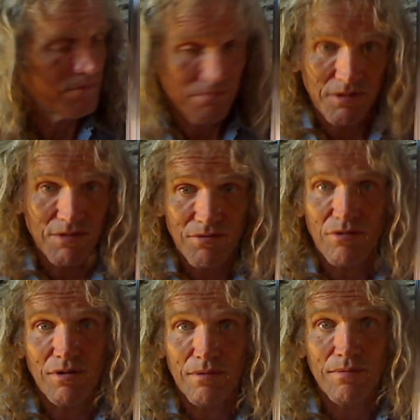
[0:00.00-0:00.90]

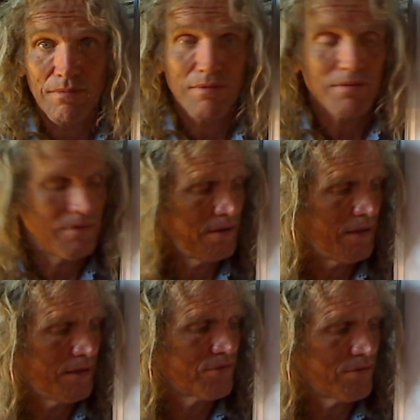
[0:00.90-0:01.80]

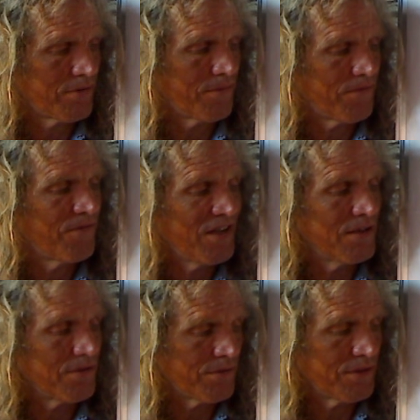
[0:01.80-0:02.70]
the
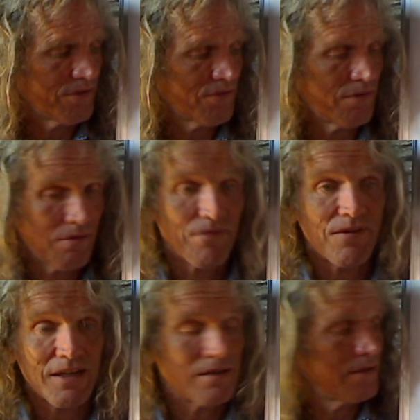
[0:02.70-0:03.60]
field is going to
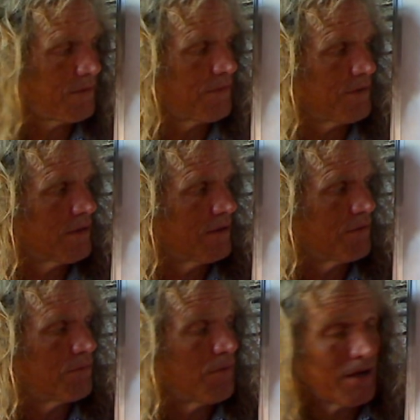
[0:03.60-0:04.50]
affect it different than
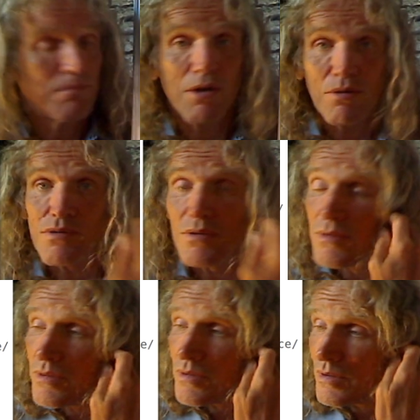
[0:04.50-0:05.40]
the red boat,
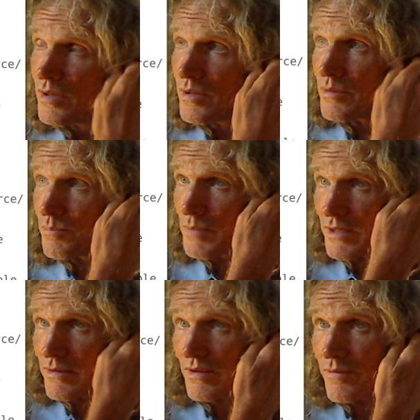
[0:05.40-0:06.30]

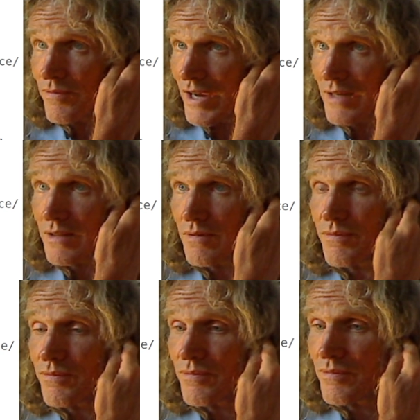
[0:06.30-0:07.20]
based on the fact of
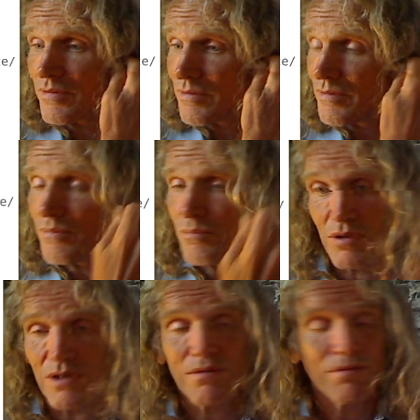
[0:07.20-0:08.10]

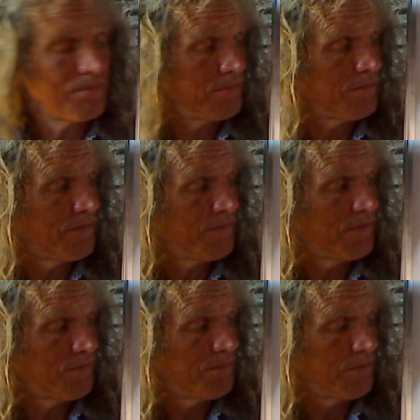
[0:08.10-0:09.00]
what
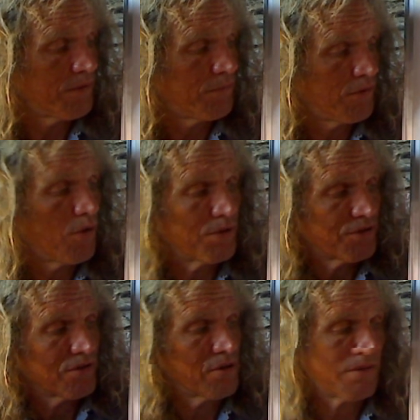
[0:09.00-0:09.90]

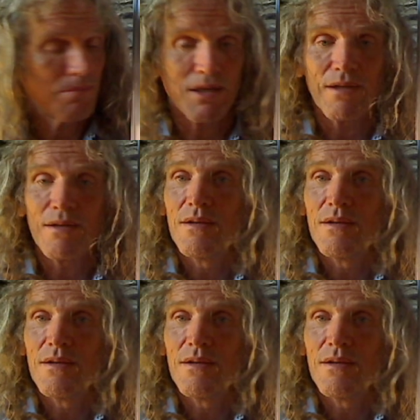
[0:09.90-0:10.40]
rowers are going to be